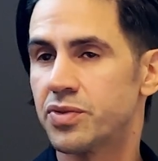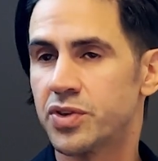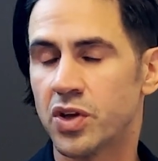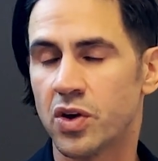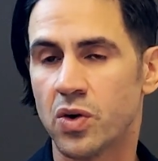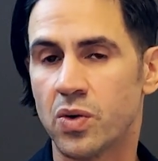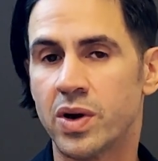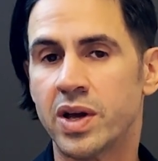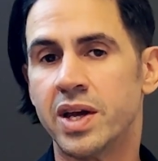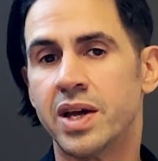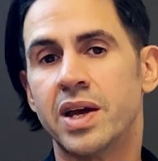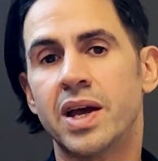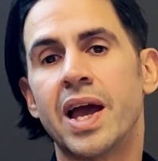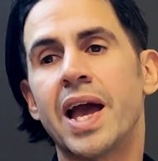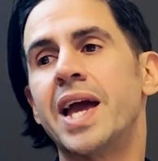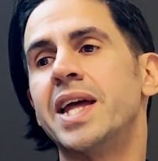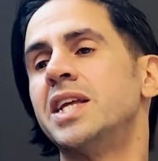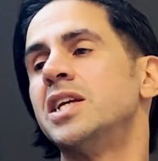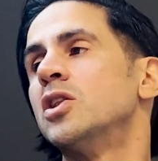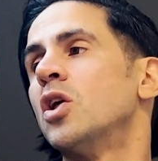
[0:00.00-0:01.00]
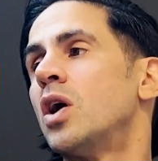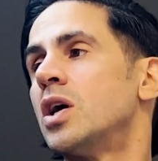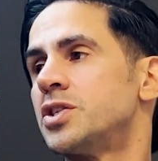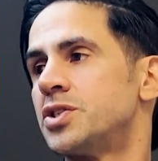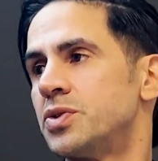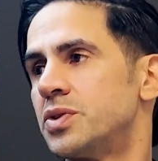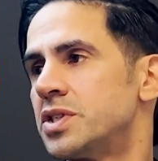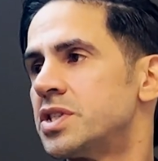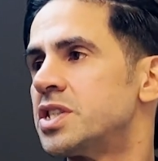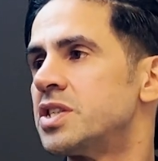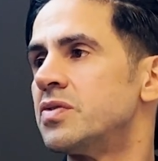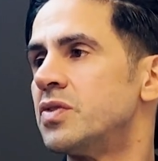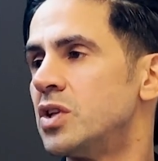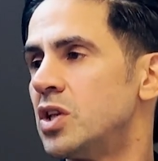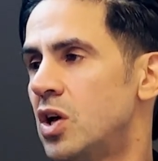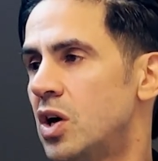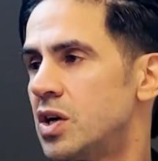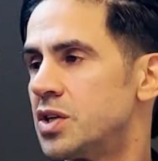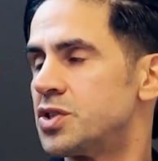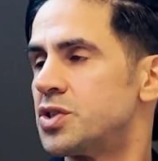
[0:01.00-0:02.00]
So any lawsuit, a civil
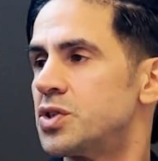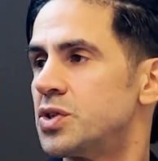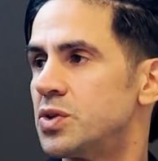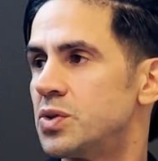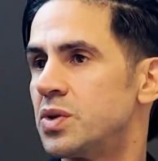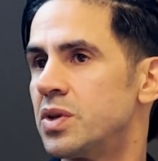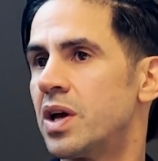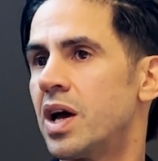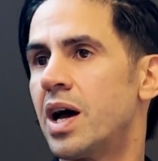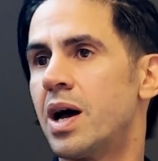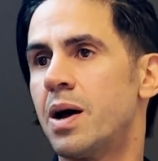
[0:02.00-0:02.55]
lawsuit,